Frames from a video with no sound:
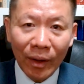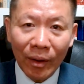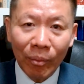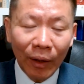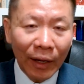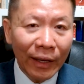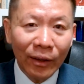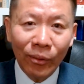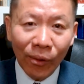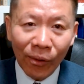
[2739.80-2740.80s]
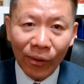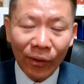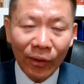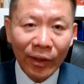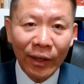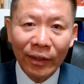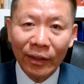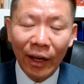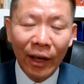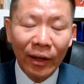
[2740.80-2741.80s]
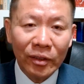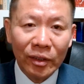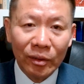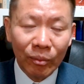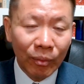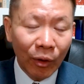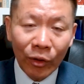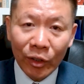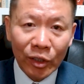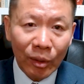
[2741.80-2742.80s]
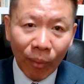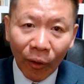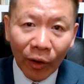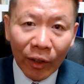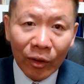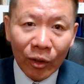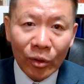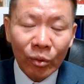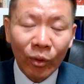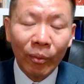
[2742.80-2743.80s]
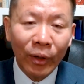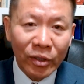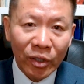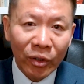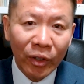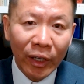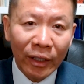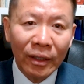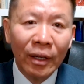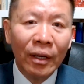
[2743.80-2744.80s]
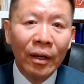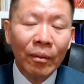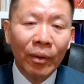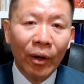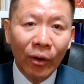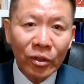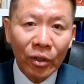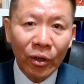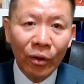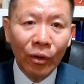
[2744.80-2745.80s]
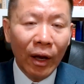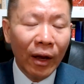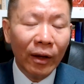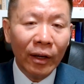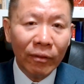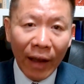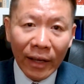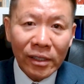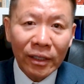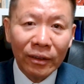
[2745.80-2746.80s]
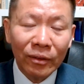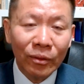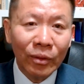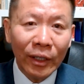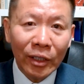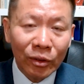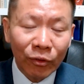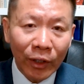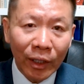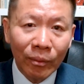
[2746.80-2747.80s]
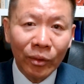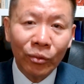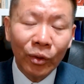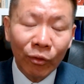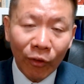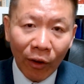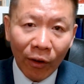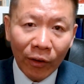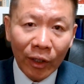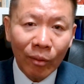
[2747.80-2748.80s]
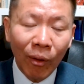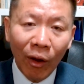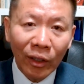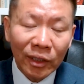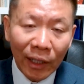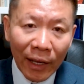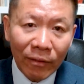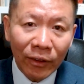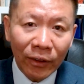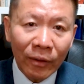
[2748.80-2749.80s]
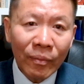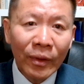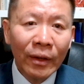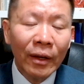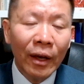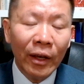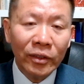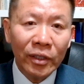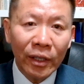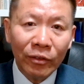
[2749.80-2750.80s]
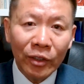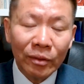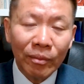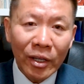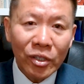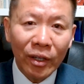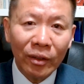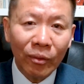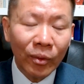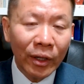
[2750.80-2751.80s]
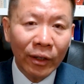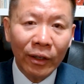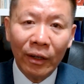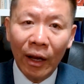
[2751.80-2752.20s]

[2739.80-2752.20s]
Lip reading: play a role in both supporting those who are persecuted, but also advancing religious freedom, rule of law in the policy level. As Steve just mentioned, we are